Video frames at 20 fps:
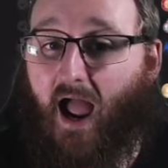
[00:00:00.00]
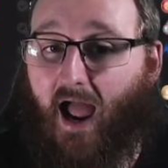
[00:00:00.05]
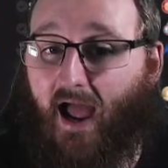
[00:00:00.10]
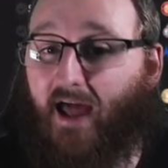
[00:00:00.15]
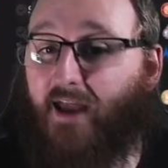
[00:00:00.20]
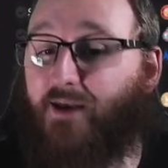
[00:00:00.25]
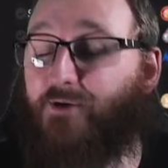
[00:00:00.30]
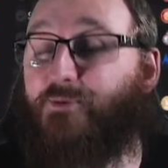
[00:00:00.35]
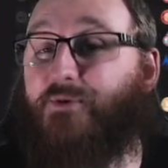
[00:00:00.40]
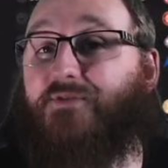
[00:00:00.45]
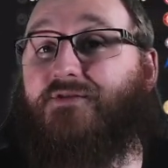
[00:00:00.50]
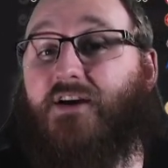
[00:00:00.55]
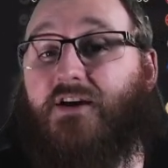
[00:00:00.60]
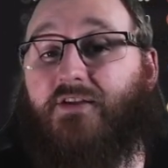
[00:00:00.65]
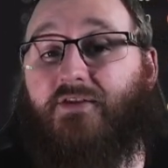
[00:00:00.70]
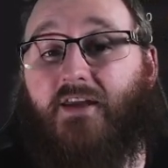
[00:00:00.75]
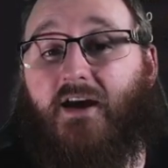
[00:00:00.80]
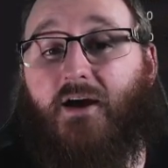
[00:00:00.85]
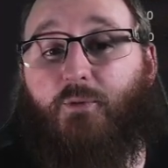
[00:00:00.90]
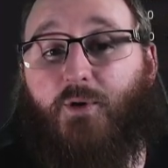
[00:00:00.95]
And we've
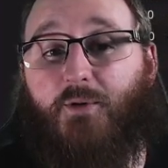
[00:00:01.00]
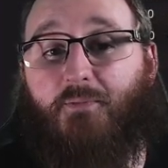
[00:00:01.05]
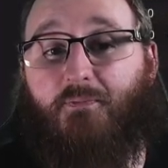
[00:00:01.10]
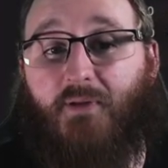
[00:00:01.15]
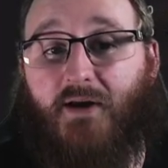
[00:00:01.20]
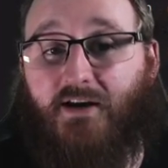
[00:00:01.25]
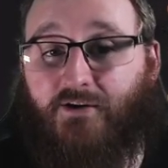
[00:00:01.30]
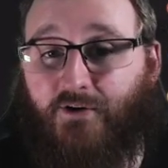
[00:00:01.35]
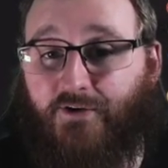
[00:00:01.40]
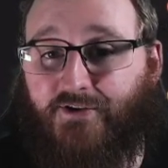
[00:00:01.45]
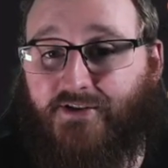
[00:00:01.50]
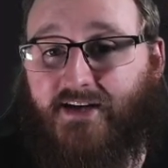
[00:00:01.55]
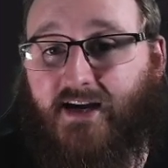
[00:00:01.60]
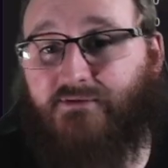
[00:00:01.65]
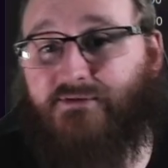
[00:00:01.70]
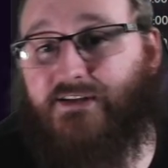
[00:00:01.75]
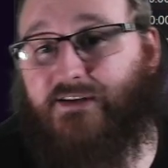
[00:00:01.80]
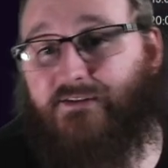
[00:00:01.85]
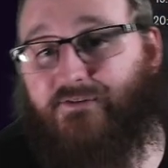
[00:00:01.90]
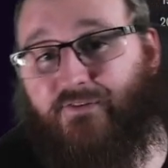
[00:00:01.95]
done that. We beat Notts
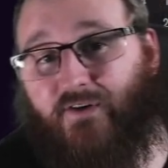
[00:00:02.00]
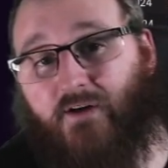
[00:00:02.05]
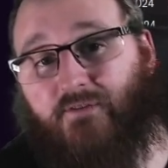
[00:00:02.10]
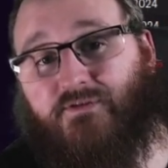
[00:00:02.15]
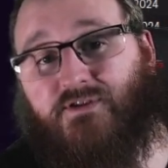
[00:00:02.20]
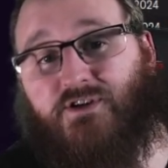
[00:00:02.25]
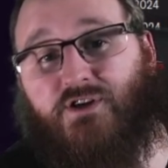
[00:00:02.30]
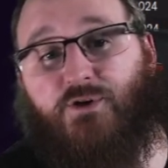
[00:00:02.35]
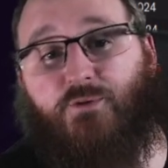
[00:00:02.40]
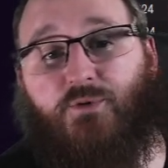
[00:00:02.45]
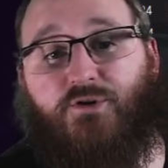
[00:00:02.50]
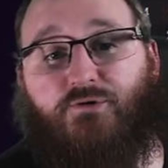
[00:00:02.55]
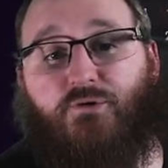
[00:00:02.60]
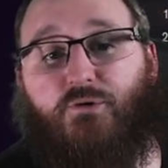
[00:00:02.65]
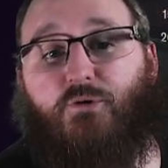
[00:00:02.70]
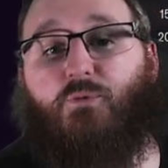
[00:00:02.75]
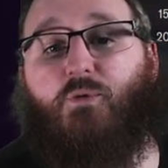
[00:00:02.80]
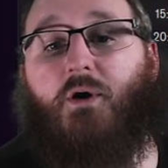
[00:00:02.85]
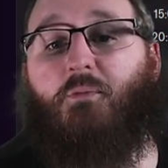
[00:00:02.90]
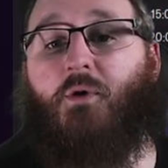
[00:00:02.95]
County 5 2. We
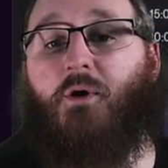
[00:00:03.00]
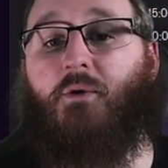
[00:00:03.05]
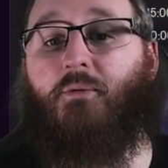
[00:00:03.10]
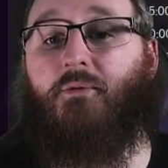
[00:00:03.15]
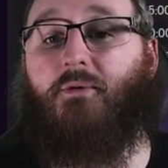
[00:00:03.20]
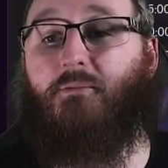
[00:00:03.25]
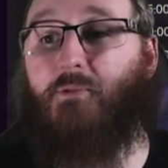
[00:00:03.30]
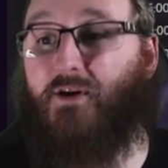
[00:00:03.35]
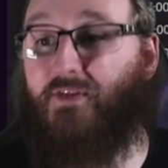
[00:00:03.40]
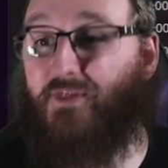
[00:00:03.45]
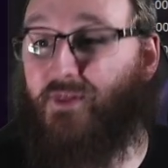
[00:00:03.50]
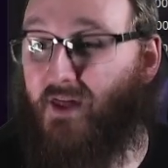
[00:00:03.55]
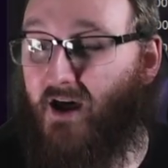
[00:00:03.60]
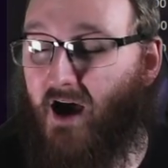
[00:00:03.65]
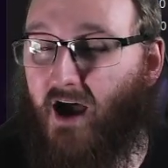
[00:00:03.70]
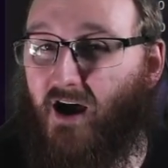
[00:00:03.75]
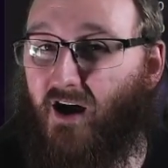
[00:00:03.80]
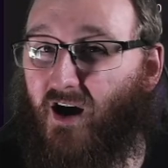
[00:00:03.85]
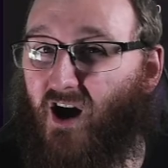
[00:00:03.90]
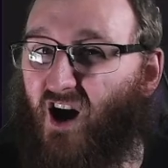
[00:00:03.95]
drew 1 1 with
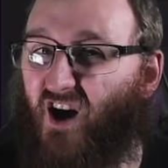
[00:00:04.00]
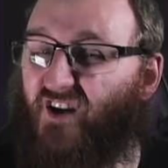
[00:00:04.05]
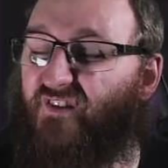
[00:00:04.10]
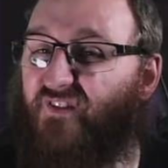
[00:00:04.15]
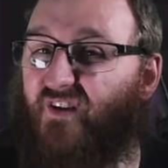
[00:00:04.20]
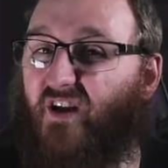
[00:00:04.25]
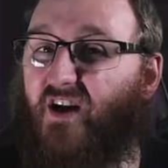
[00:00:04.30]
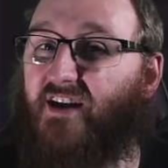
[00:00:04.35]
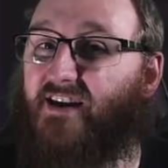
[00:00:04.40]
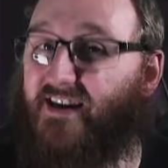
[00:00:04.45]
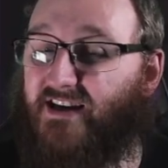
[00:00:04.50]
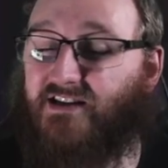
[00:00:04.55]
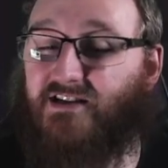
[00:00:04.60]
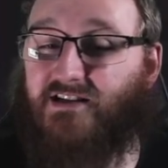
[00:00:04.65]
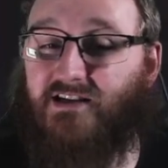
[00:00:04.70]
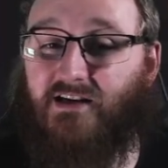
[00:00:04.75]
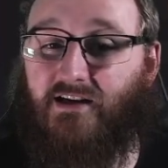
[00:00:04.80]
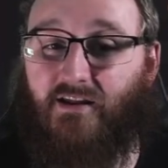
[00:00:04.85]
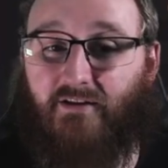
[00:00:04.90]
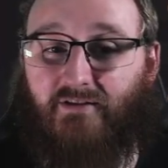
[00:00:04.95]
uh, high flying
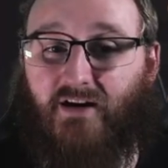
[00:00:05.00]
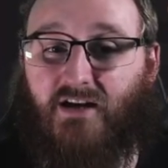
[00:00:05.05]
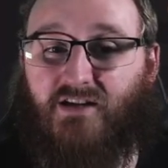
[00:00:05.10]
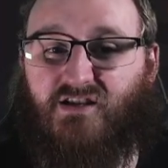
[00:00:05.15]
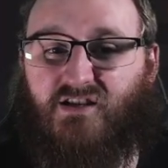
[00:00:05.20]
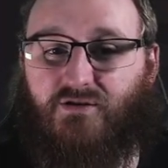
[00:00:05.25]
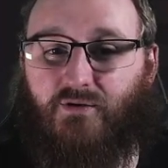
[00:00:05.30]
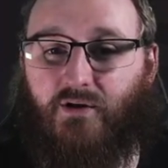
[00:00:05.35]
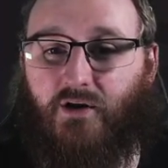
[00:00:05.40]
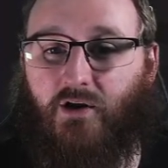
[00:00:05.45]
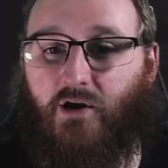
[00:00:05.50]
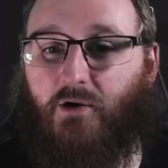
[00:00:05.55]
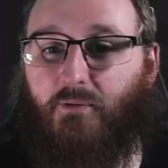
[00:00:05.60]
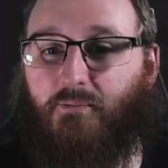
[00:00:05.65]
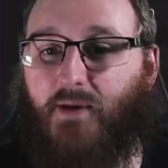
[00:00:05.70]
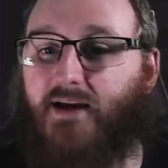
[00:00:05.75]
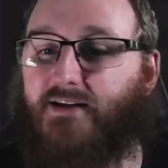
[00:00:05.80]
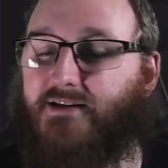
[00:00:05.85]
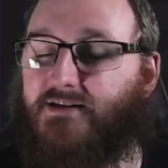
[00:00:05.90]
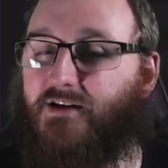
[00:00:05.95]
Eastleigh. They're actually doing a
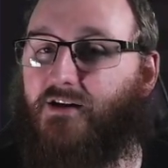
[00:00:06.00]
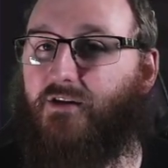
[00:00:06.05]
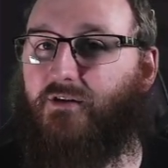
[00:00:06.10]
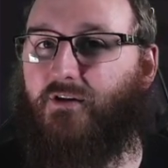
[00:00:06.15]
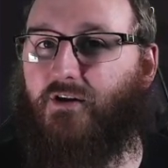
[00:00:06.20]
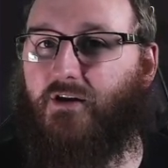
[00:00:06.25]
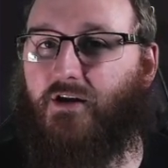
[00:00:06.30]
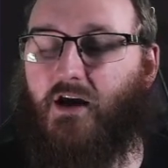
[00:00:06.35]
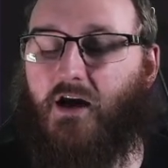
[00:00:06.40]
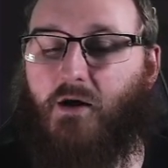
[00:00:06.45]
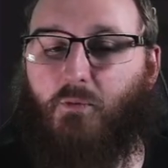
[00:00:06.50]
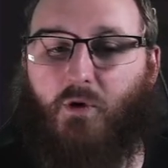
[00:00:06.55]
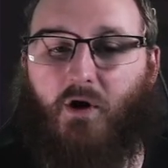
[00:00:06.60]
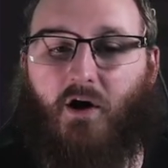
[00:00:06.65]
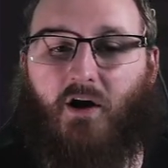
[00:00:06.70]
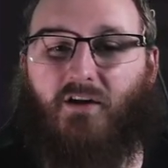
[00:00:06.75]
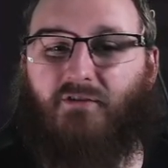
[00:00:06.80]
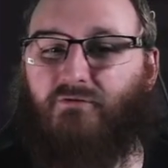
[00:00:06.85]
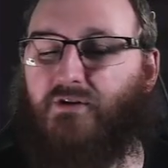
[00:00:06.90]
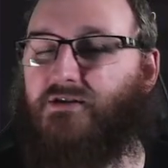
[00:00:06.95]
lot better than uh, what
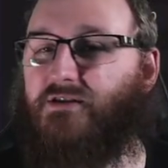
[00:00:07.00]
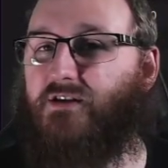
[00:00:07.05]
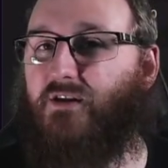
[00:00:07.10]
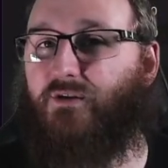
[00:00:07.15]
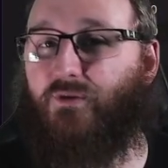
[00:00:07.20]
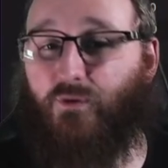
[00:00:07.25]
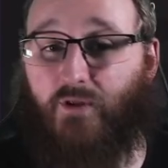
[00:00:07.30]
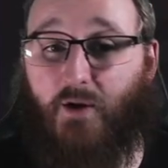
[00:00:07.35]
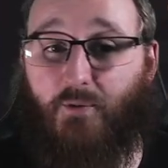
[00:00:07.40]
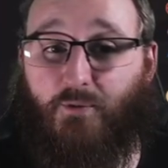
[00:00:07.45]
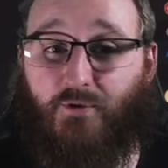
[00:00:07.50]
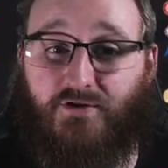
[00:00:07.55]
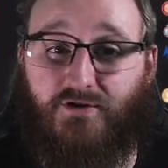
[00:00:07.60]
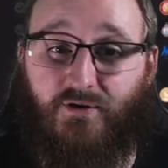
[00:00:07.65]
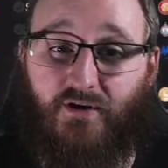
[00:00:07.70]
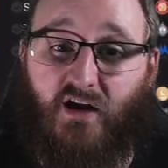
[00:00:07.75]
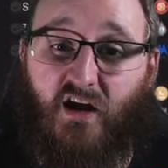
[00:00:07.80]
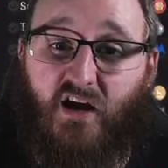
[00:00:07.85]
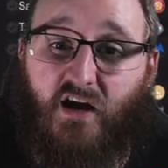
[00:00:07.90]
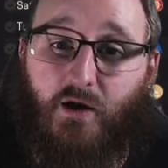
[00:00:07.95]
I originally thought they were
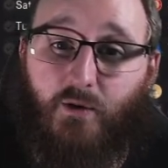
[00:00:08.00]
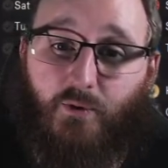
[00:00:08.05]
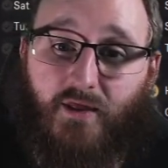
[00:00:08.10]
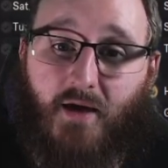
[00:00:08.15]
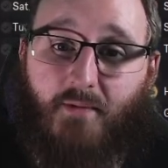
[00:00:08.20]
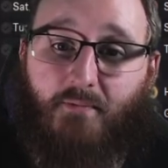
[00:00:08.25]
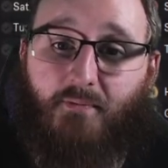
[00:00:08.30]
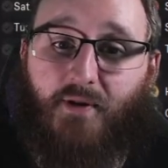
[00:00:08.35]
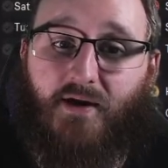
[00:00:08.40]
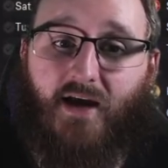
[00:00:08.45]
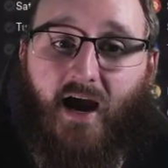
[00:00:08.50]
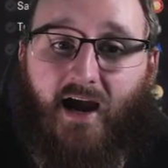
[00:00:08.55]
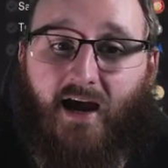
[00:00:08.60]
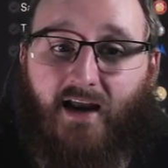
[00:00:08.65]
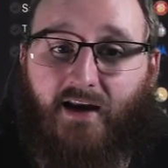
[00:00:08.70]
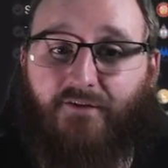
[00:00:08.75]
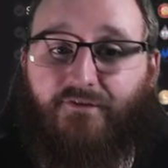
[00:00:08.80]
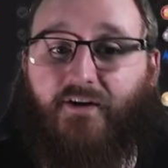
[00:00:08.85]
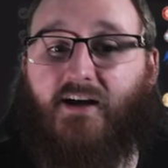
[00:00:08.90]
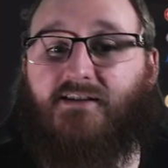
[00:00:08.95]
doing. We then beat
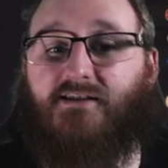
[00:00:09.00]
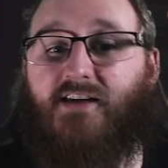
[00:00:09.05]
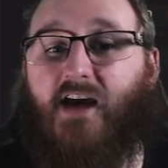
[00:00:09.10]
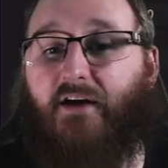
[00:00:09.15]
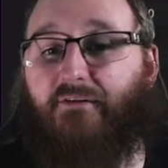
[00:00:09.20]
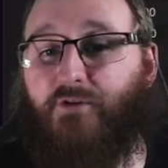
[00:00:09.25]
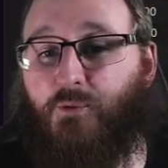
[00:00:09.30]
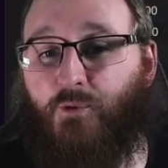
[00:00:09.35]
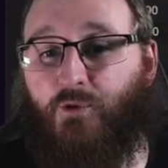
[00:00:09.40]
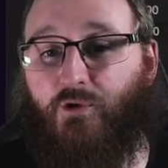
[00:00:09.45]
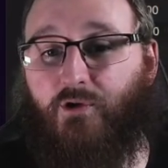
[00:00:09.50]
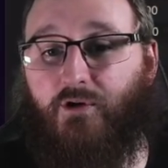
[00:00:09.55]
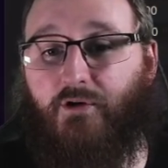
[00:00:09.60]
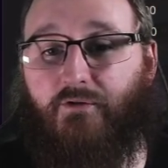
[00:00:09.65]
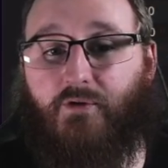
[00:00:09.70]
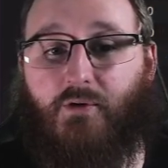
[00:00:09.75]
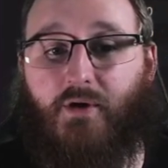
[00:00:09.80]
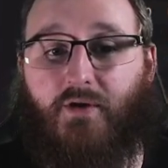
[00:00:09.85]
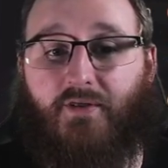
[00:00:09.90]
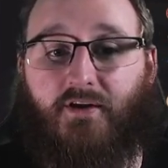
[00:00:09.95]
Halifax, Havant, and
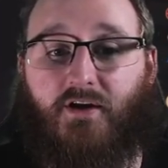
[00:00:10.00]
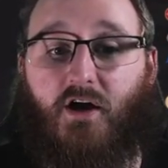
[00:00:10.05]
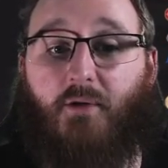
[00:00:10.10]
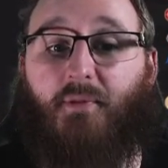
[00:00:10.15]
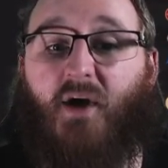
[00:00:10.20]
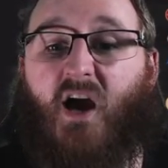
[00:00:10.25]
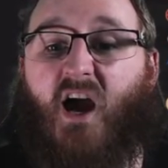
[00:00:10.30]
Waterlooville in the Cup.